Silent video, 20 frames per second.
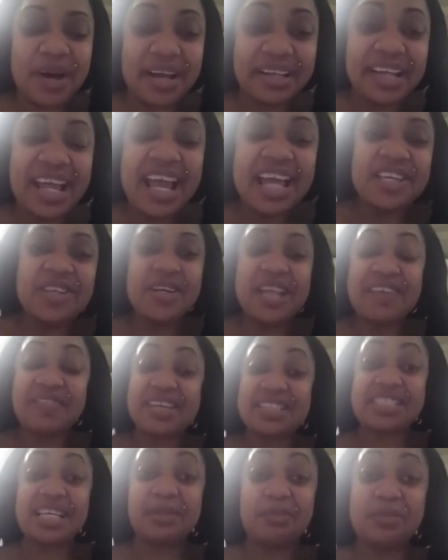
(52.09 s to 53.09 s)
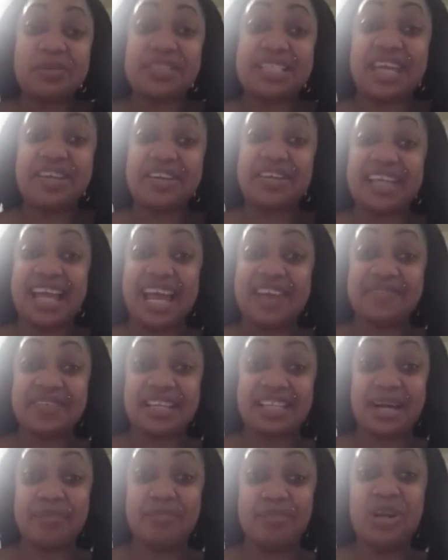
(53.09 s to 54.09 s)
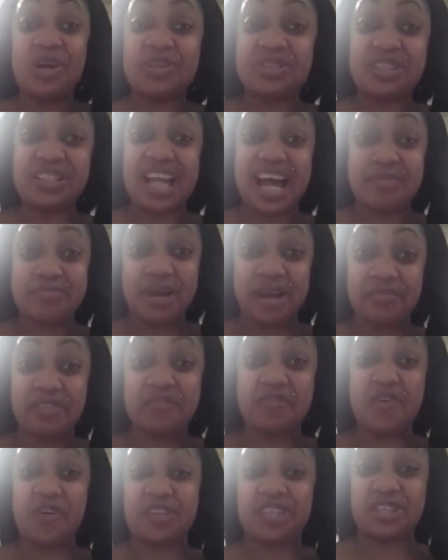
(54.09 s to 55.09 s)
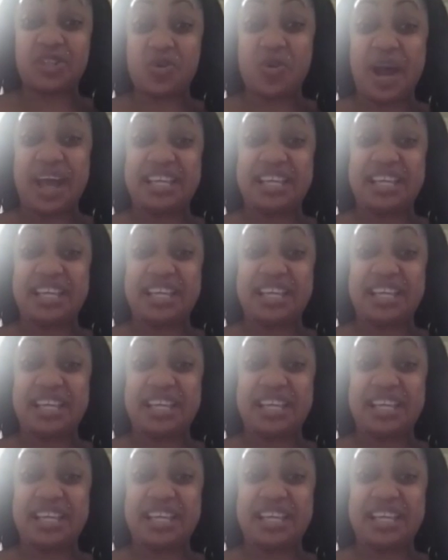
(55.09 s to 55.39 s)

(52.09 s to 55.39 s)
You never sell pussy and you can't even get a blood clot man to fuck you twice.